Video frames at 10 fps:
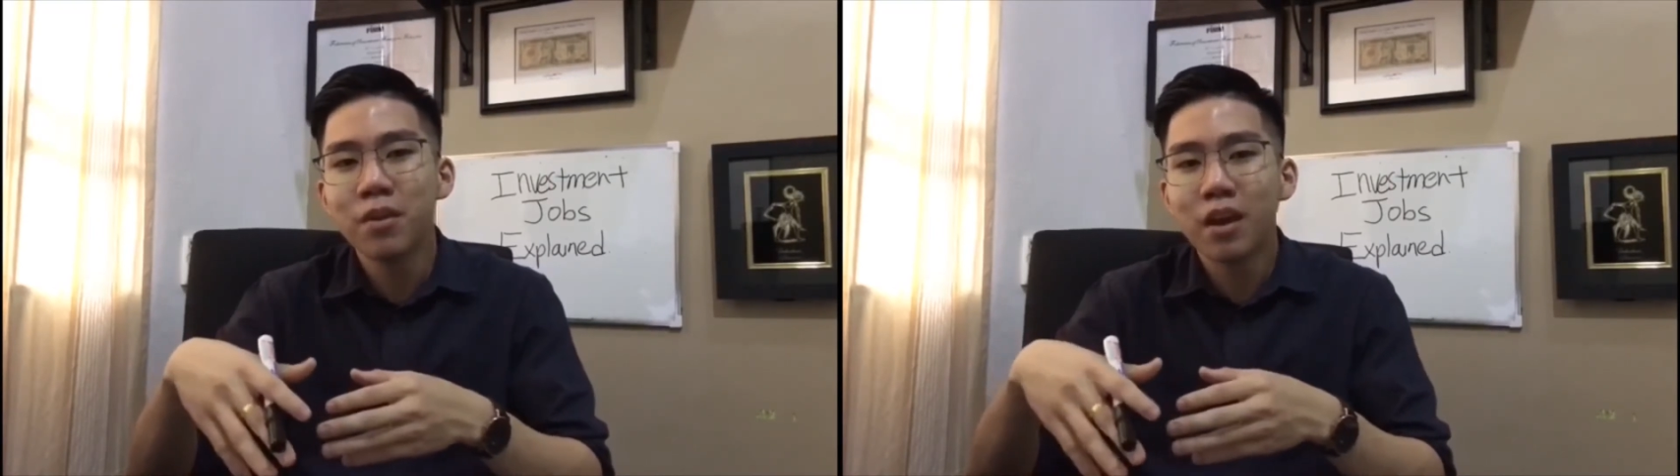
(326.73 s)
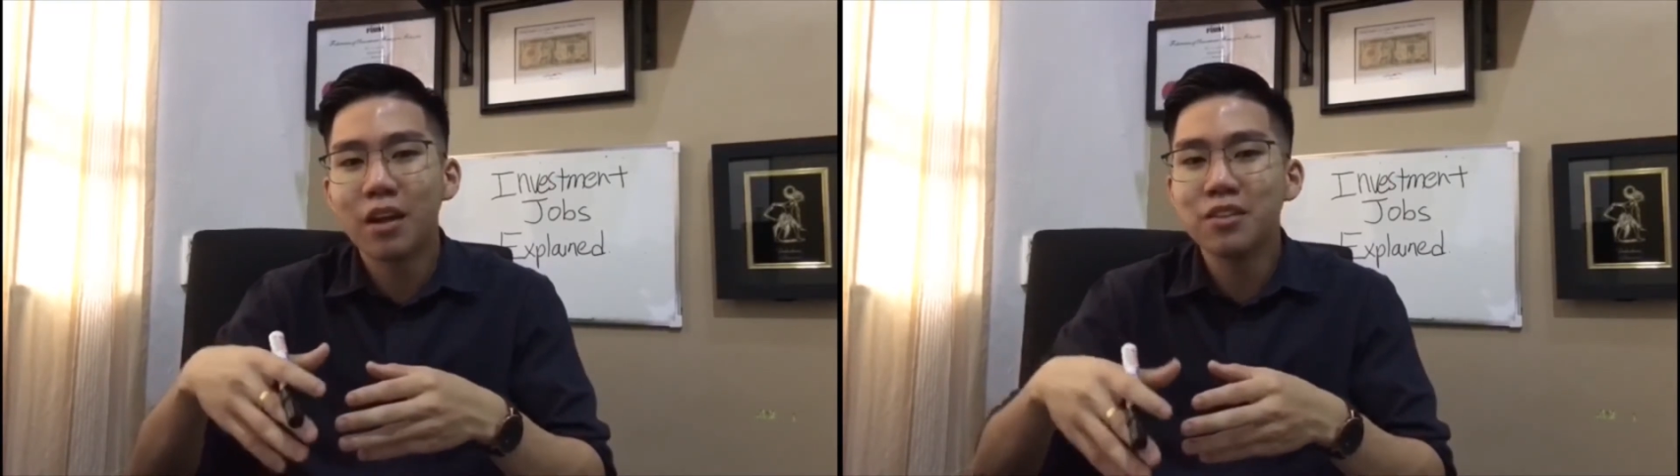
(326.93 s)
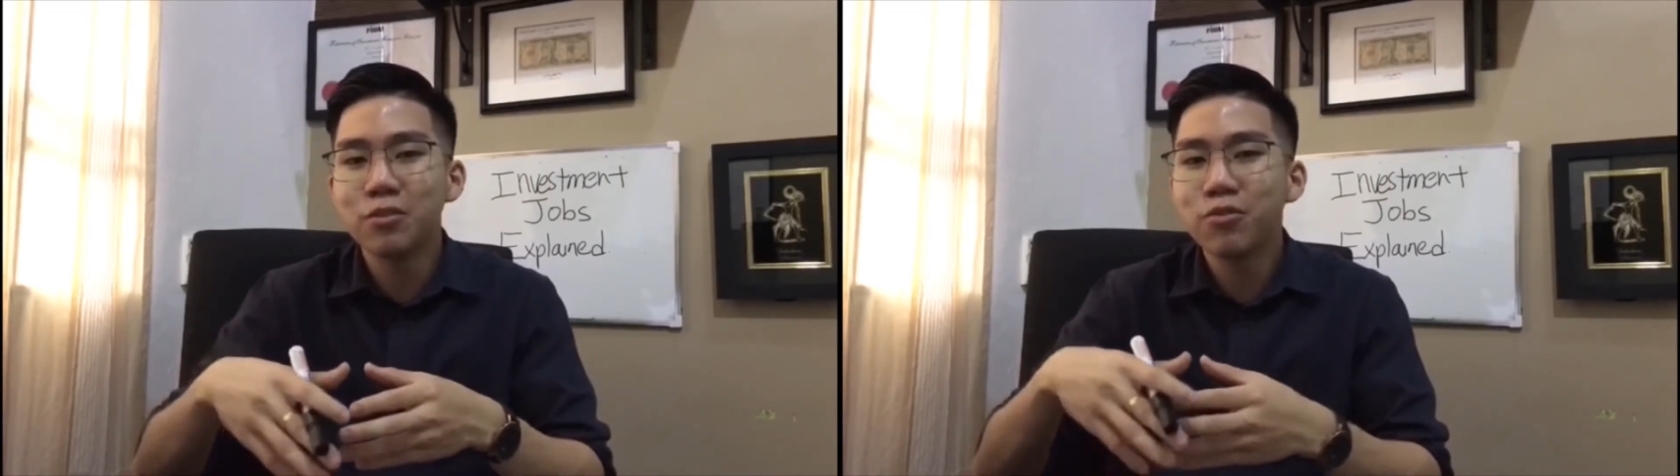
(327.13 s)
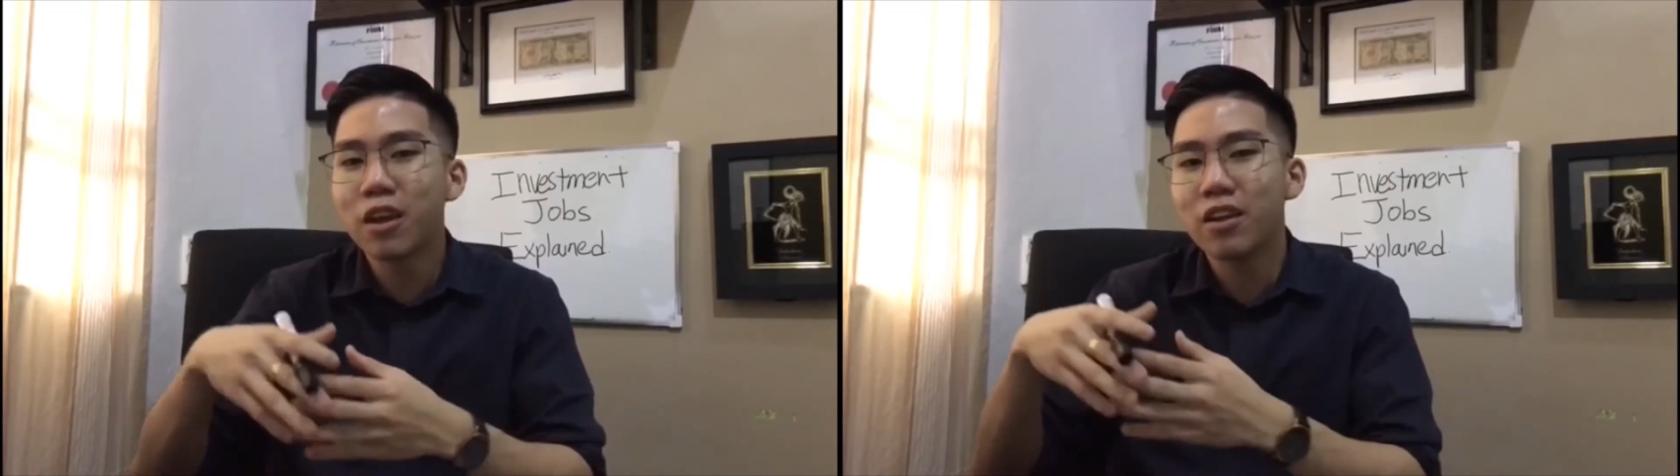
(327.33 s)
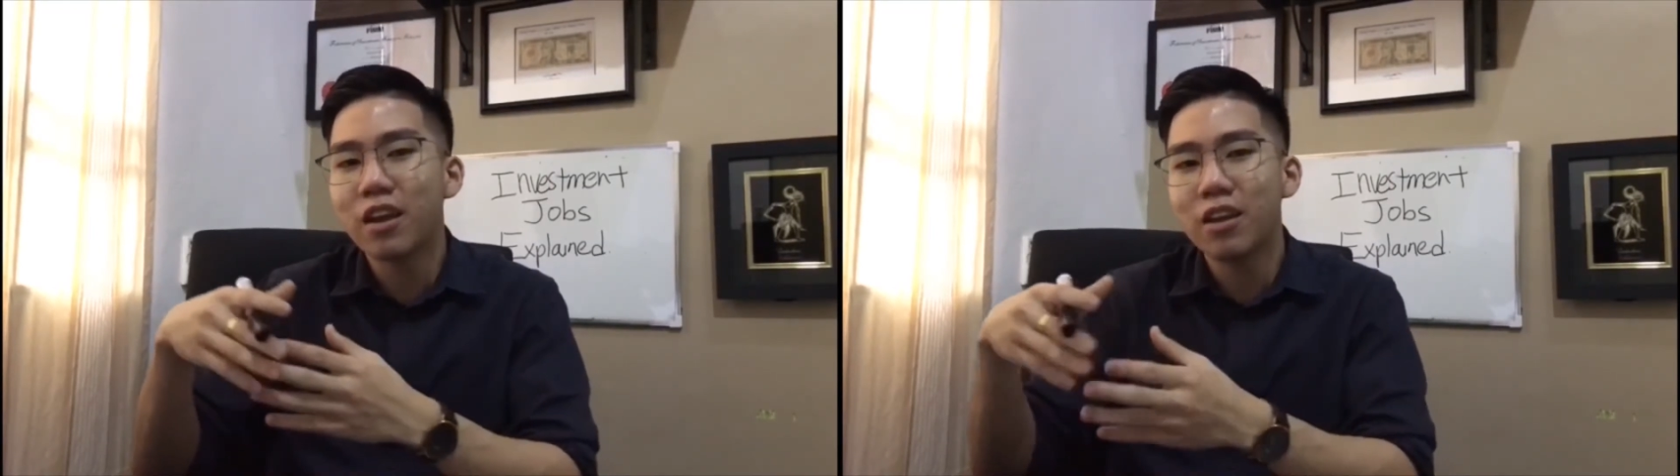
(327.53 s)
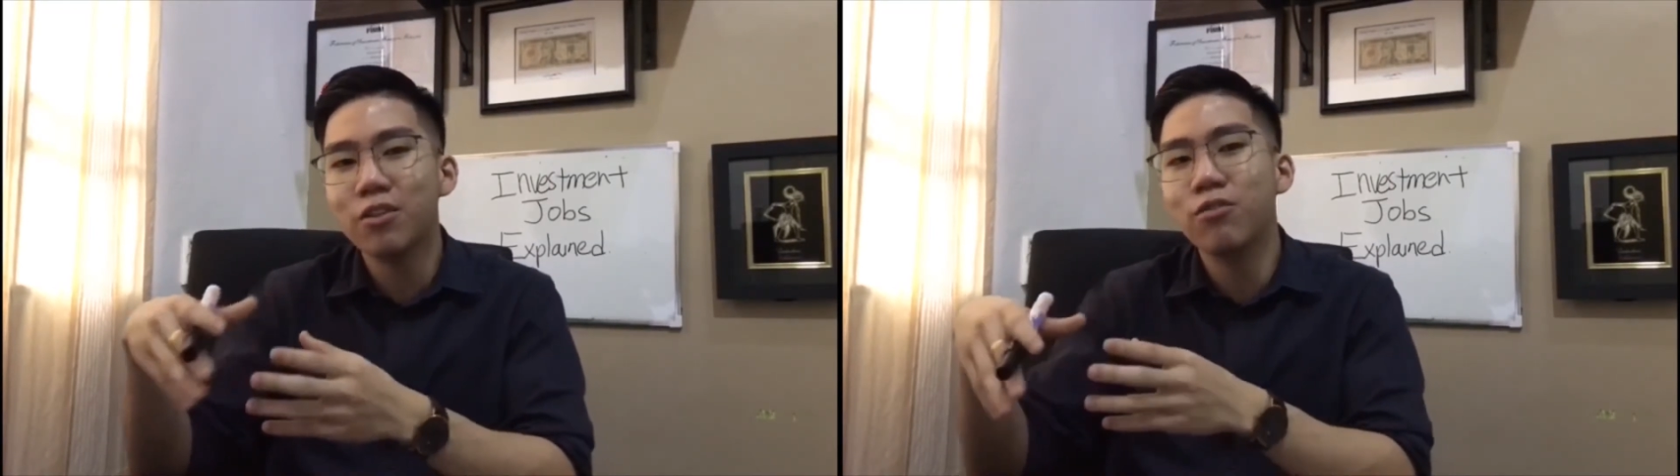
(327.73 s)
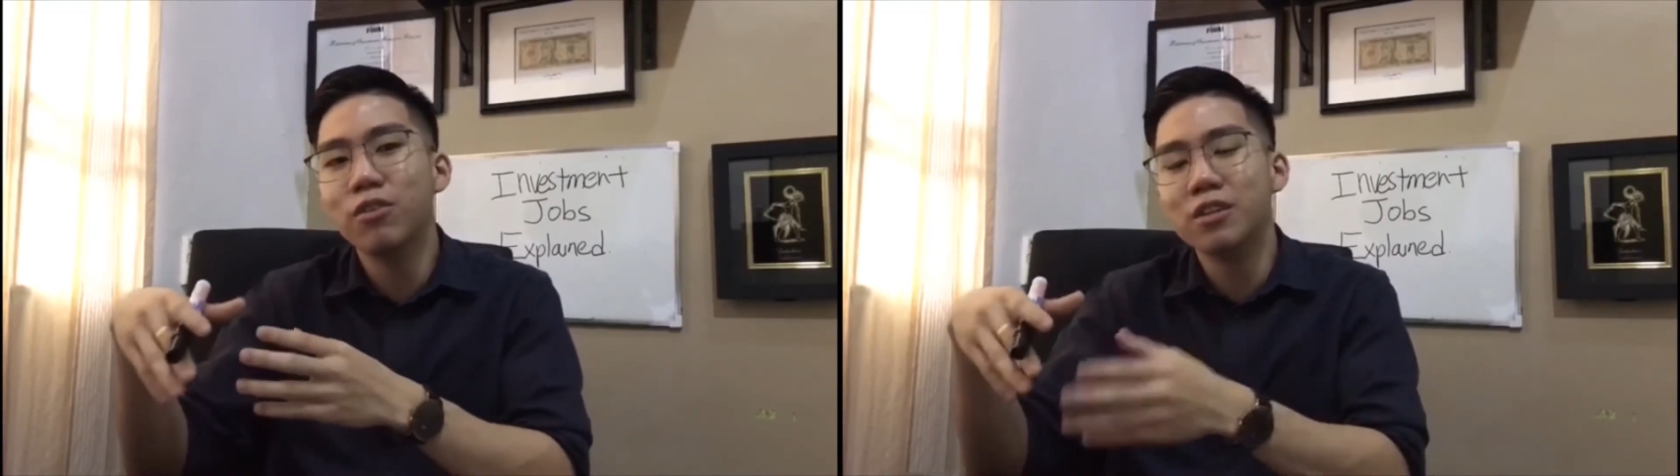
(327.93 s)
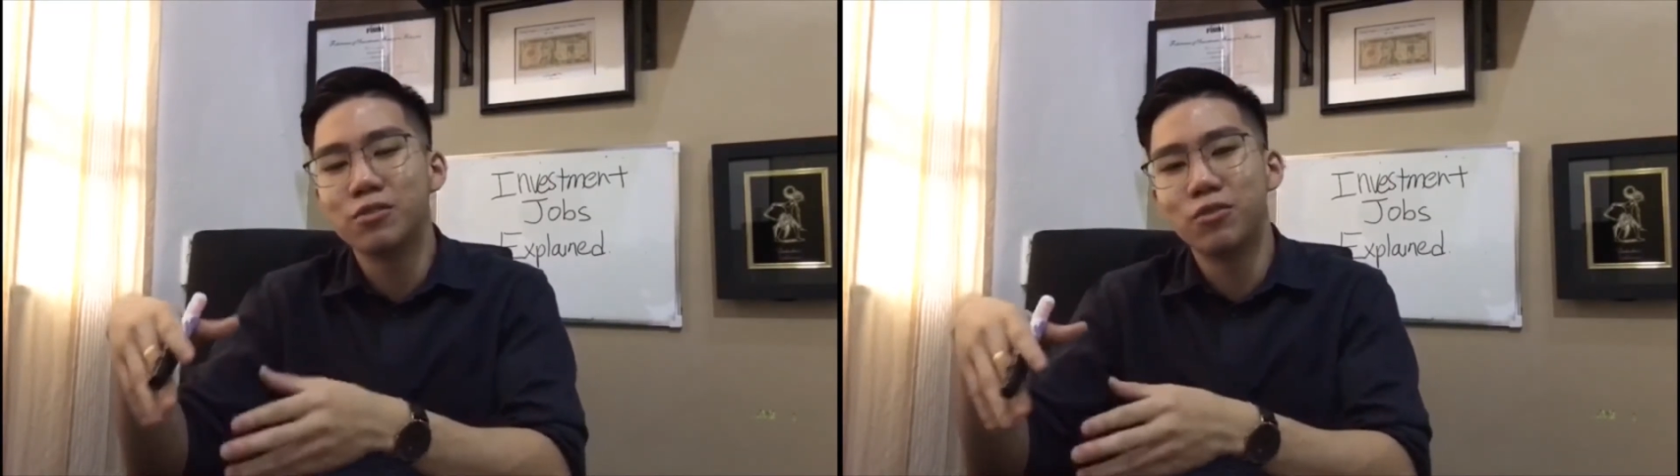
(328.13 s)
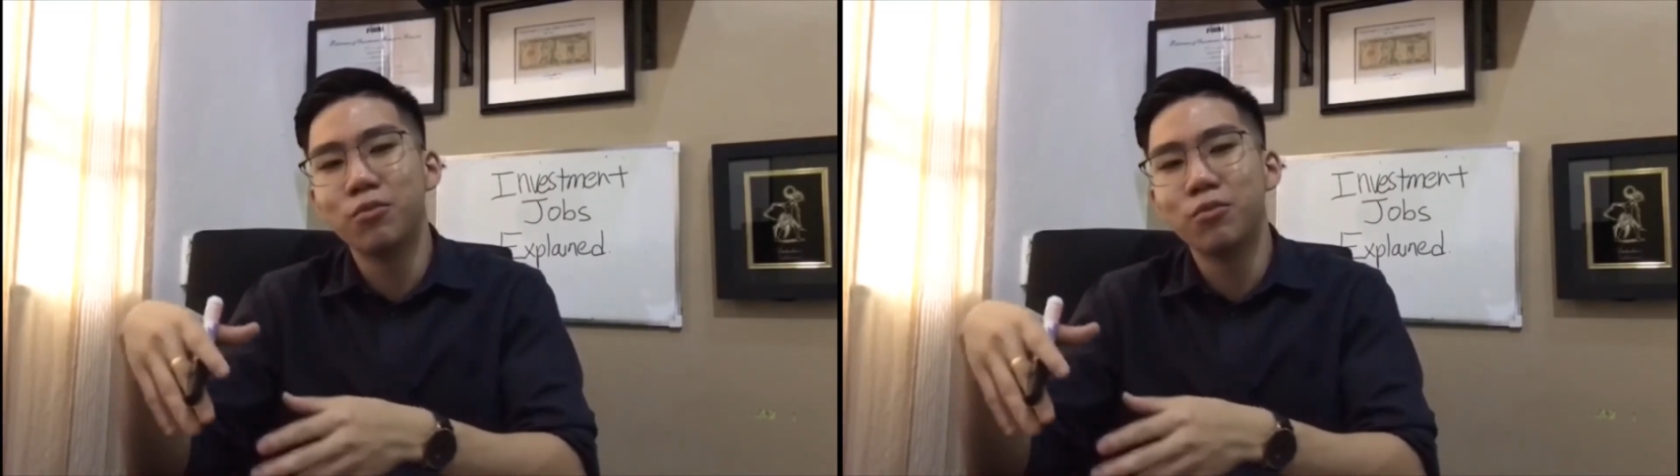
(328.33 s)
until you can get into this role,